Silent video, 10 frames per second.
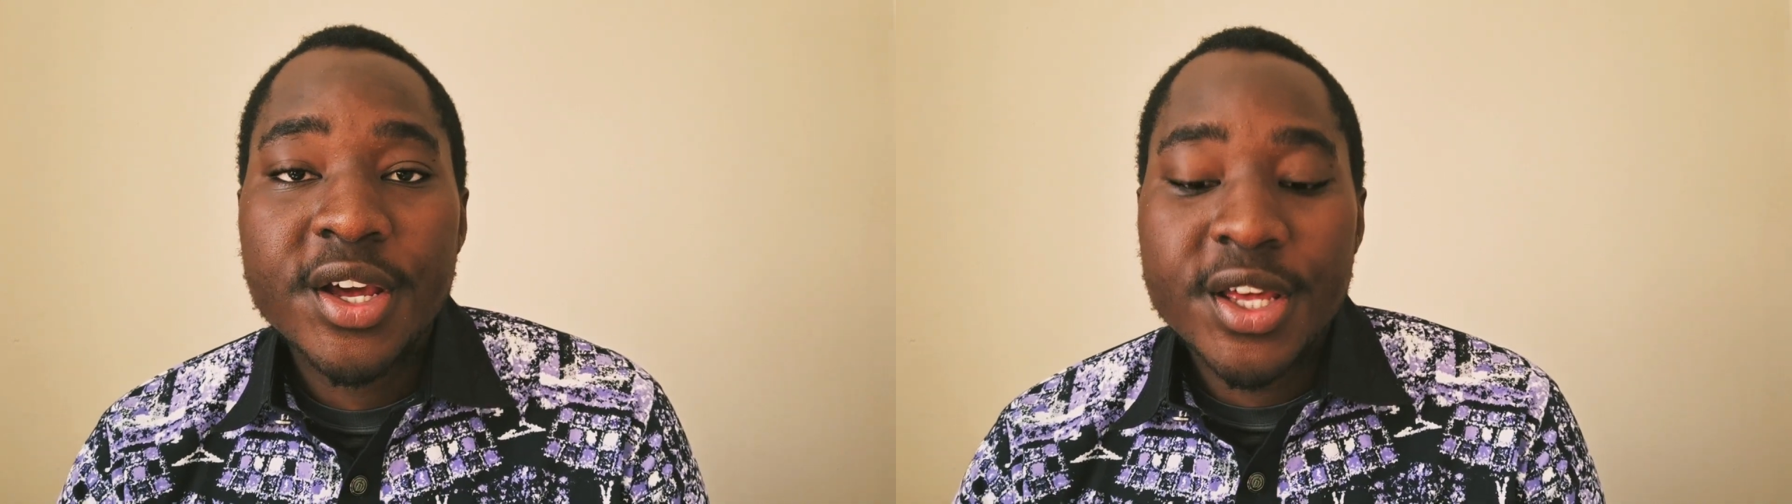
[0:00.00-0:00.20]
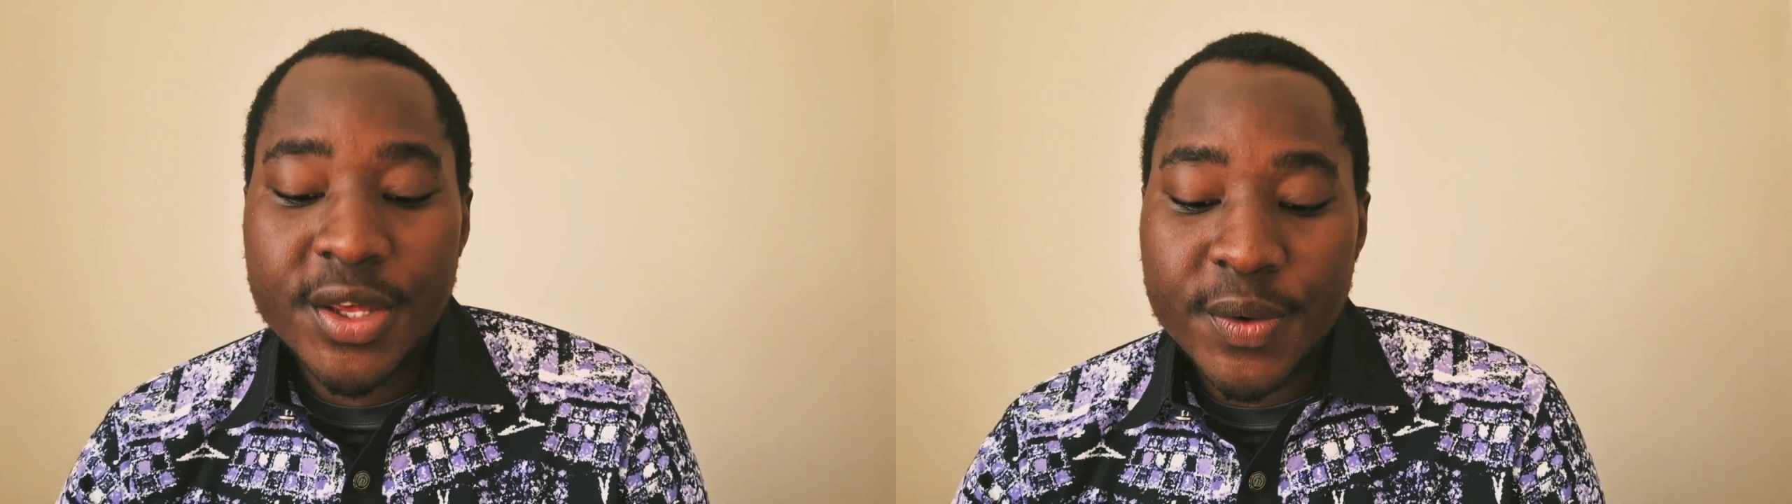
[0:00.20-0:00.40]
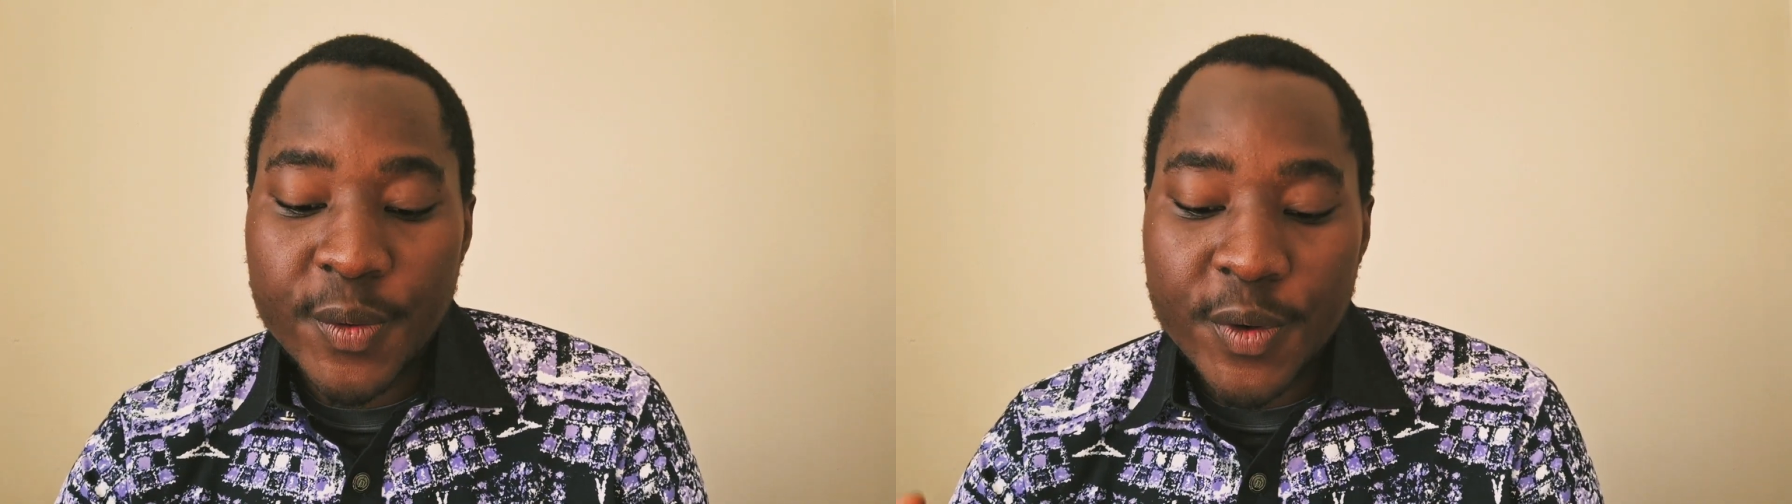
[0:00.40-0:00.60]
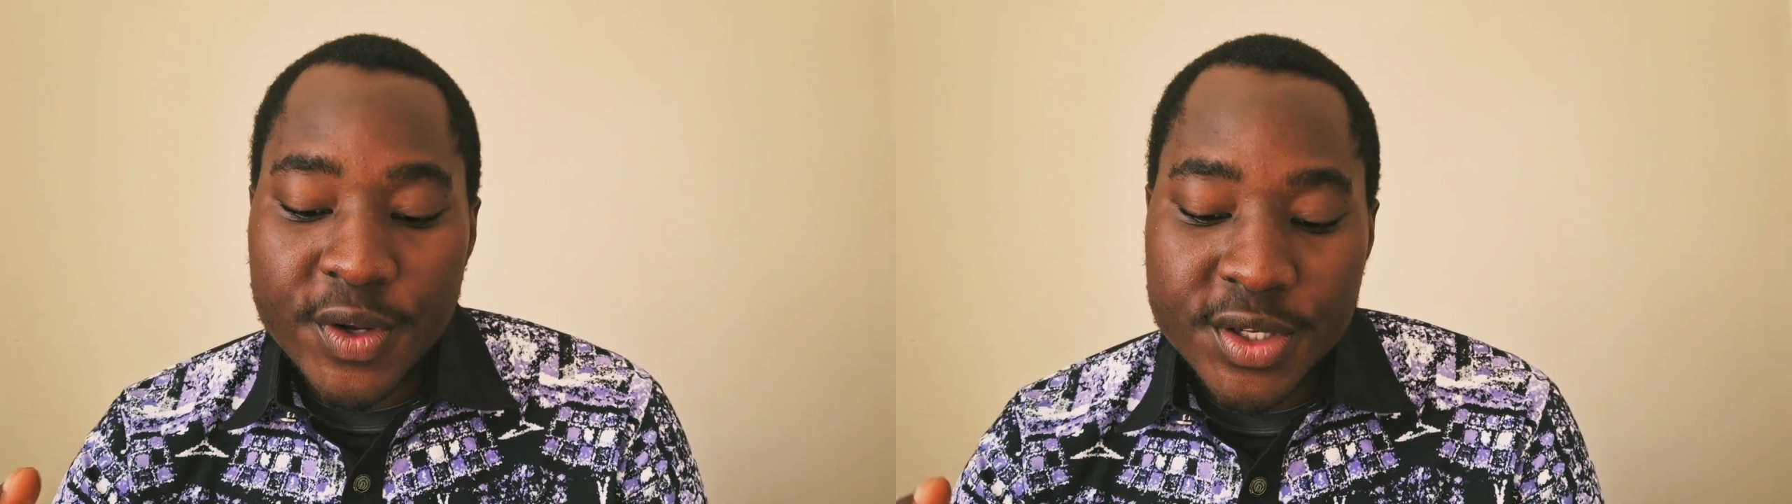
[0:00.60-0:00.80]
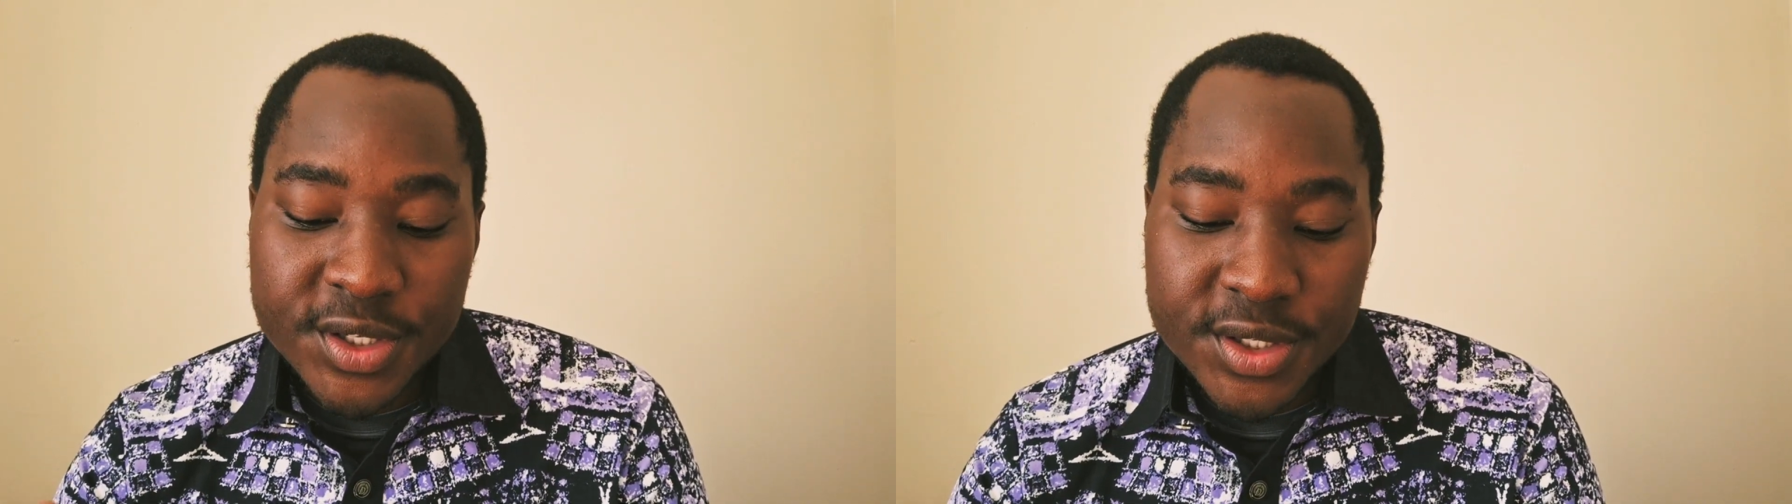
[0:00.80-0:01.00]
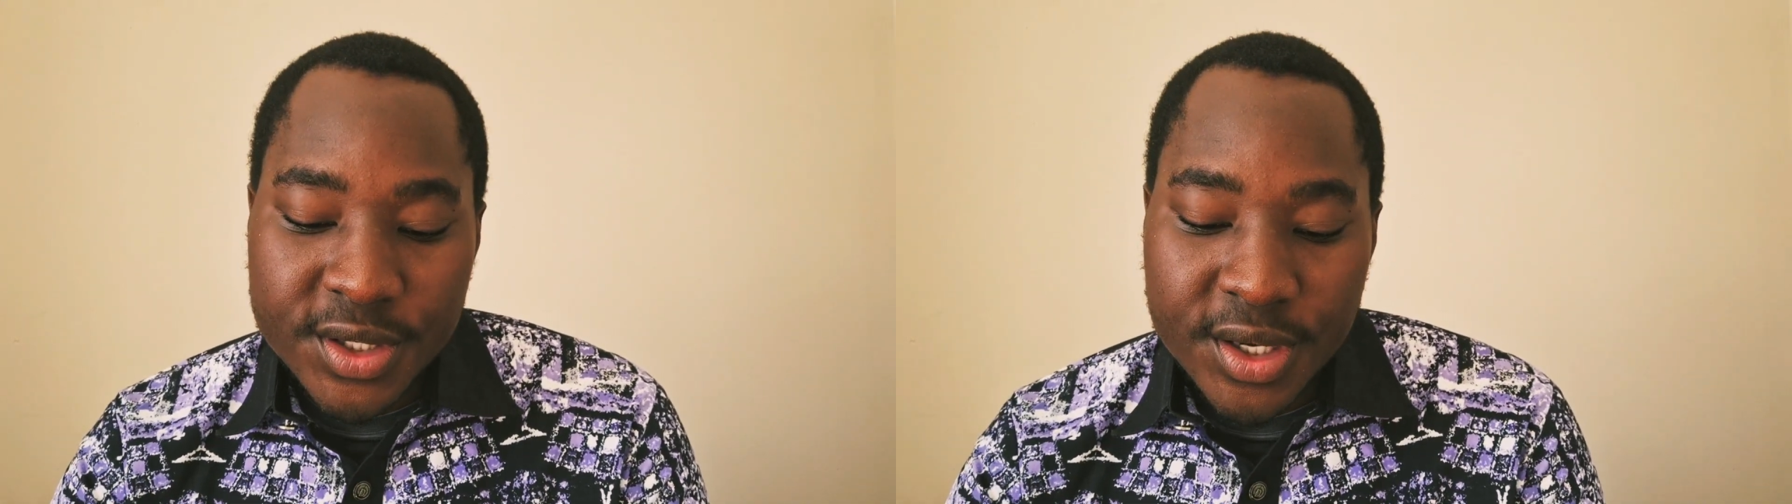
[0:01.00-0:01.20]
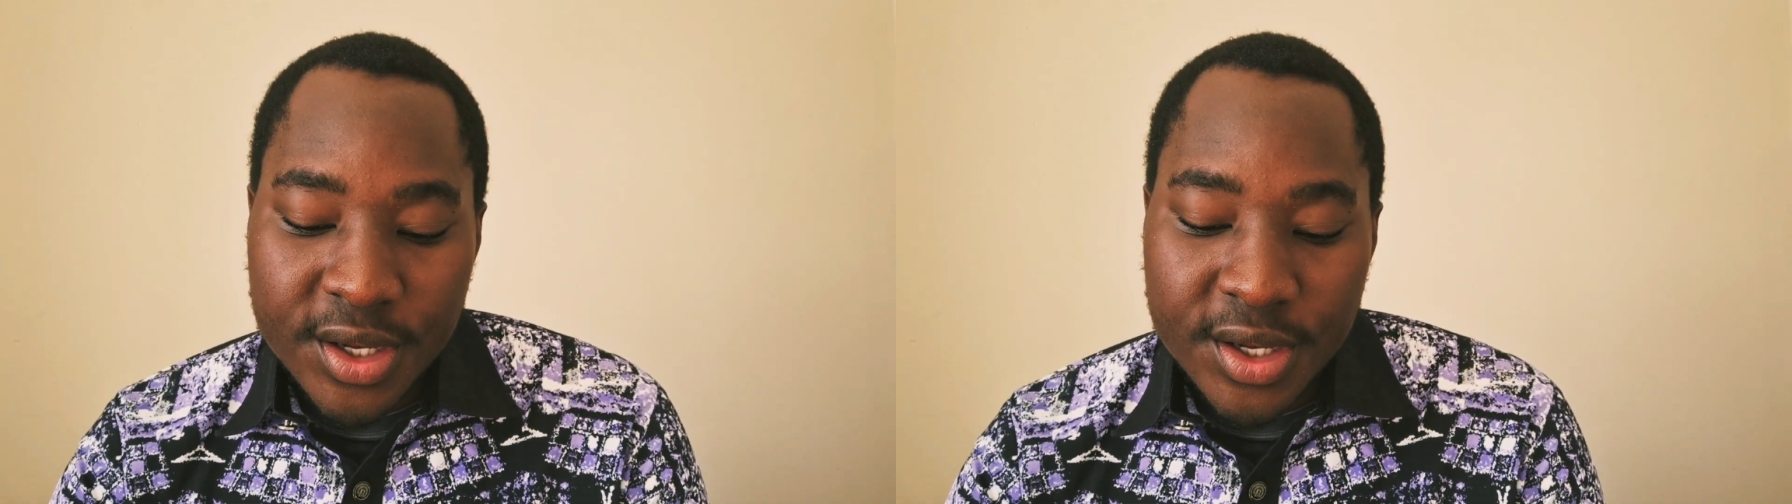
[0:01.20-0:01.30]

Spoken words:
he was